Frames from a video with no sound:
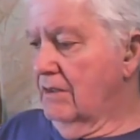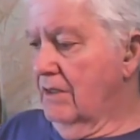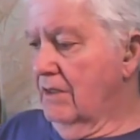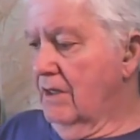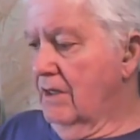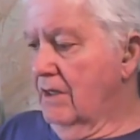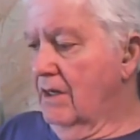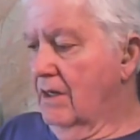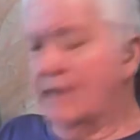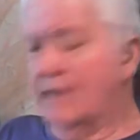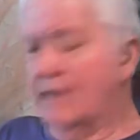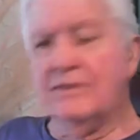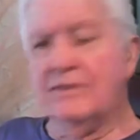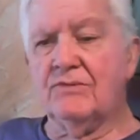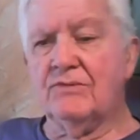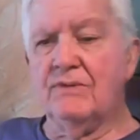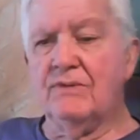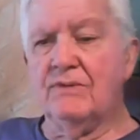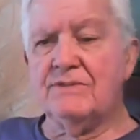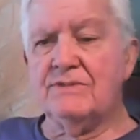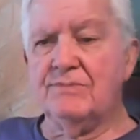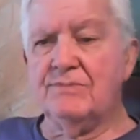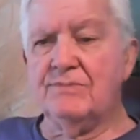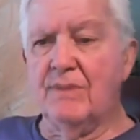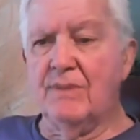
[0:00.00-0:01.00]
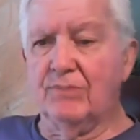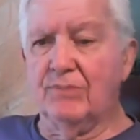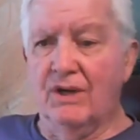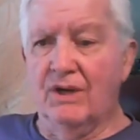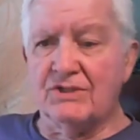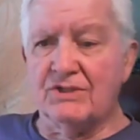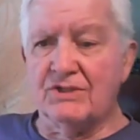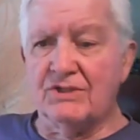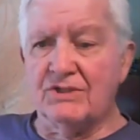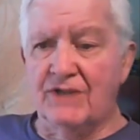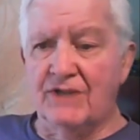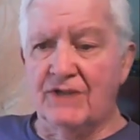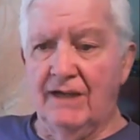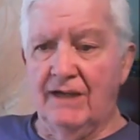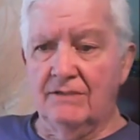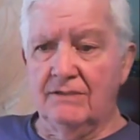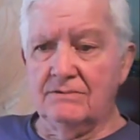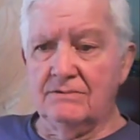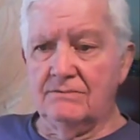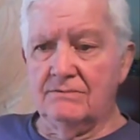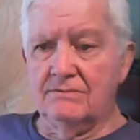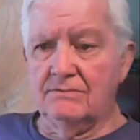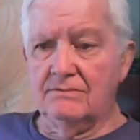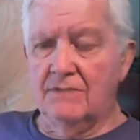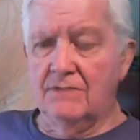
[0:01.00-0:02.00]
I just rinsed my brush out.
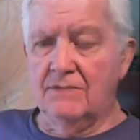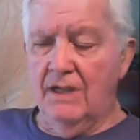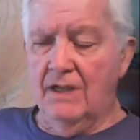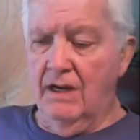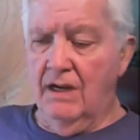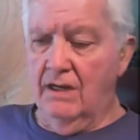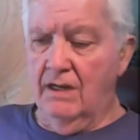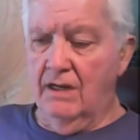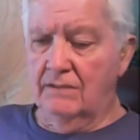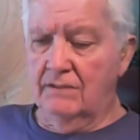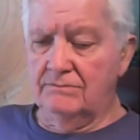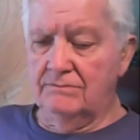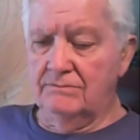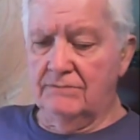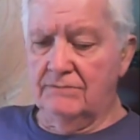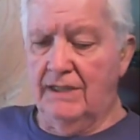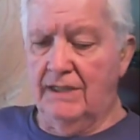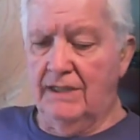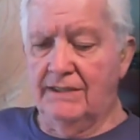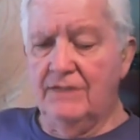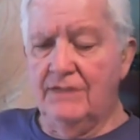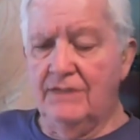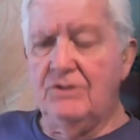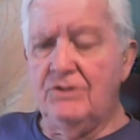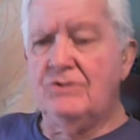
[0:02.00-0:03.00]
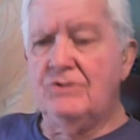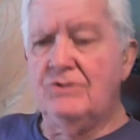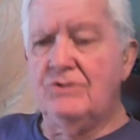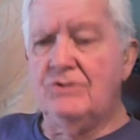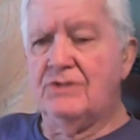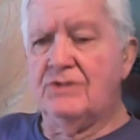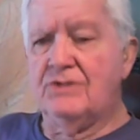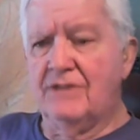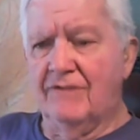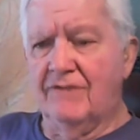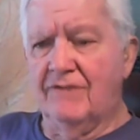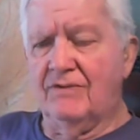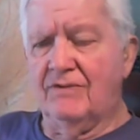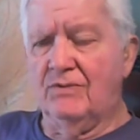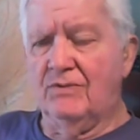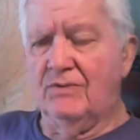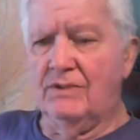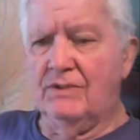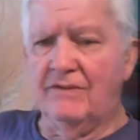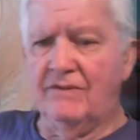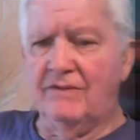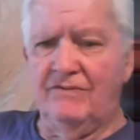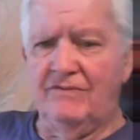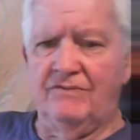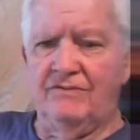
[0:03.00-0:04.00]
I did use a different
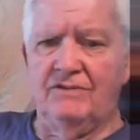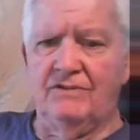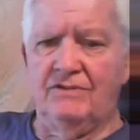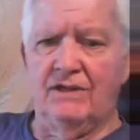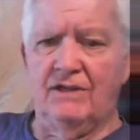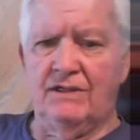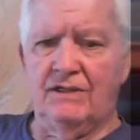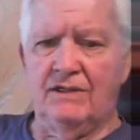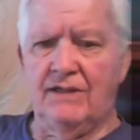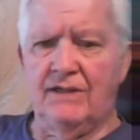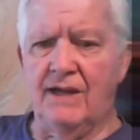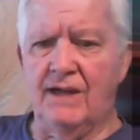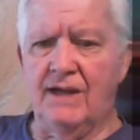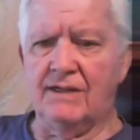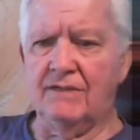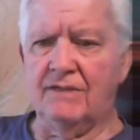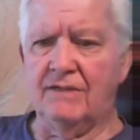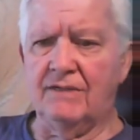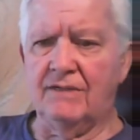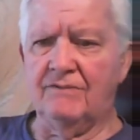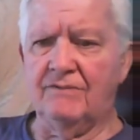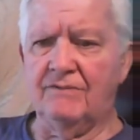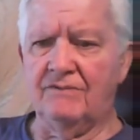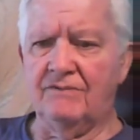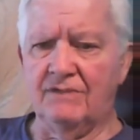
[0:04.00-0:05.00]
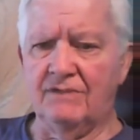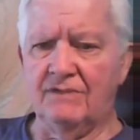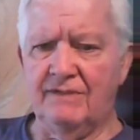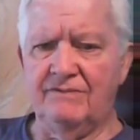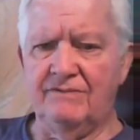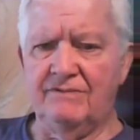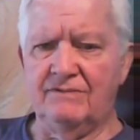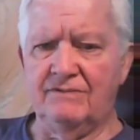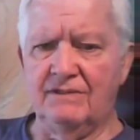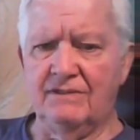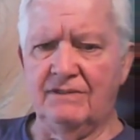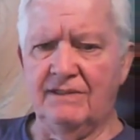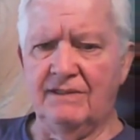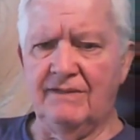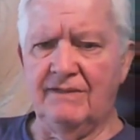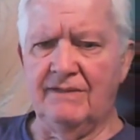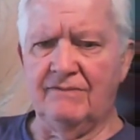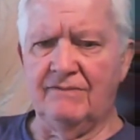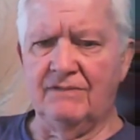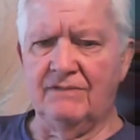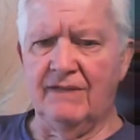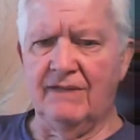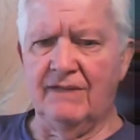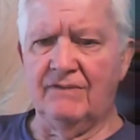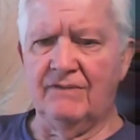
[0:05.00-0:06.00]
one to kind of
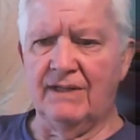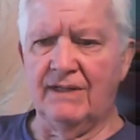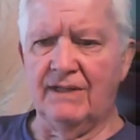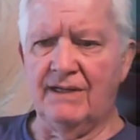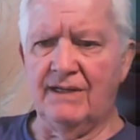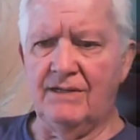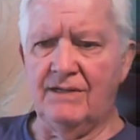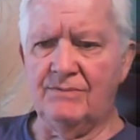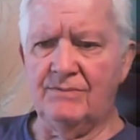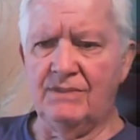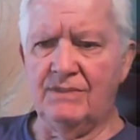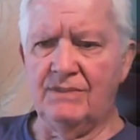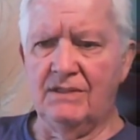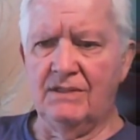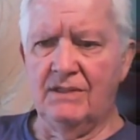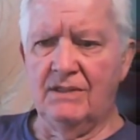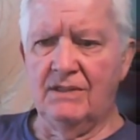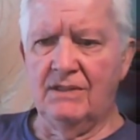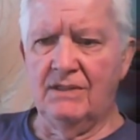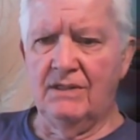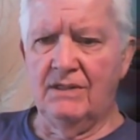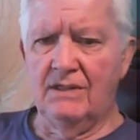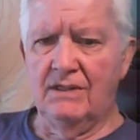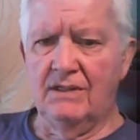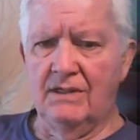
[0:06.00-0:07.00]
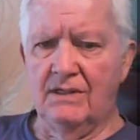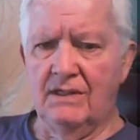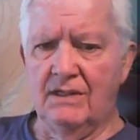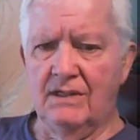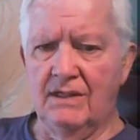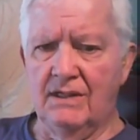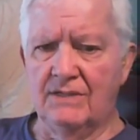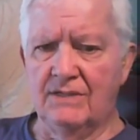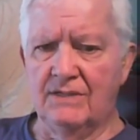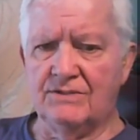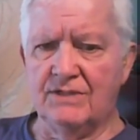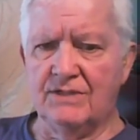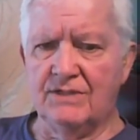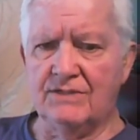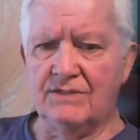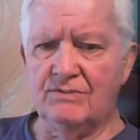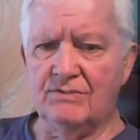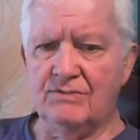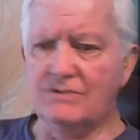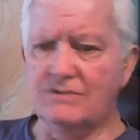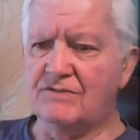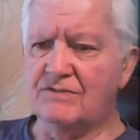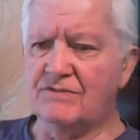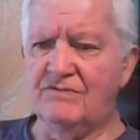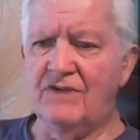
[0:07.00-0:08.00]
level it up. This
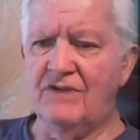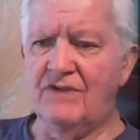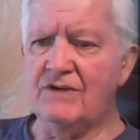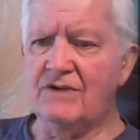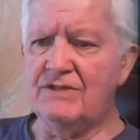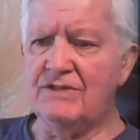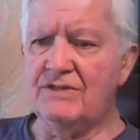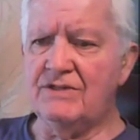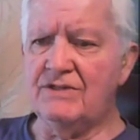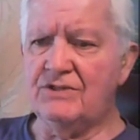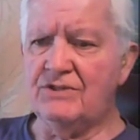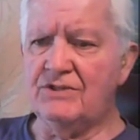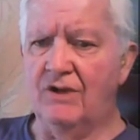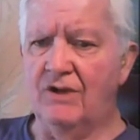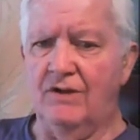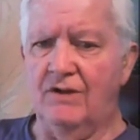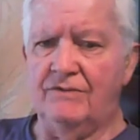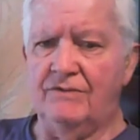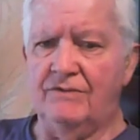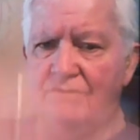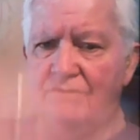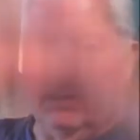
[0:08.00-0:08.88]
one's very soft,